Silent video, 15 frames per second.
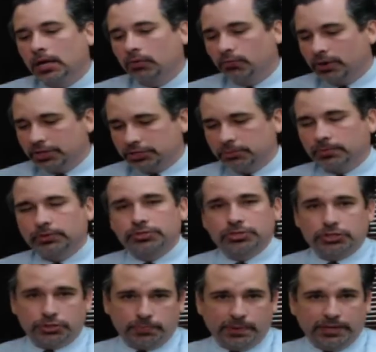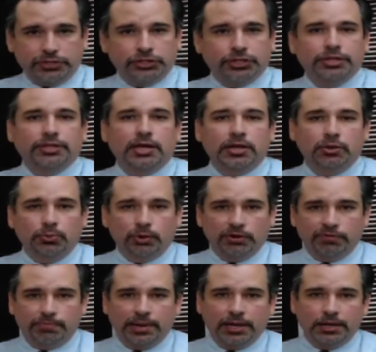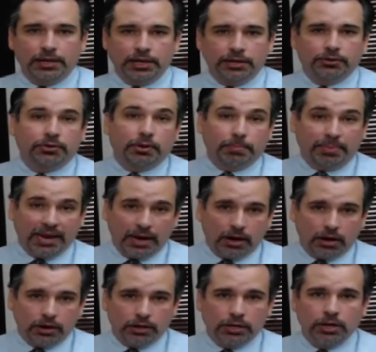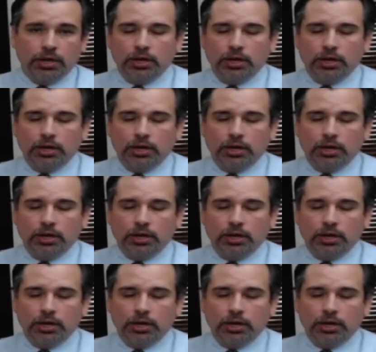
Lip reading: reasonable suspicion that you would have been either impaired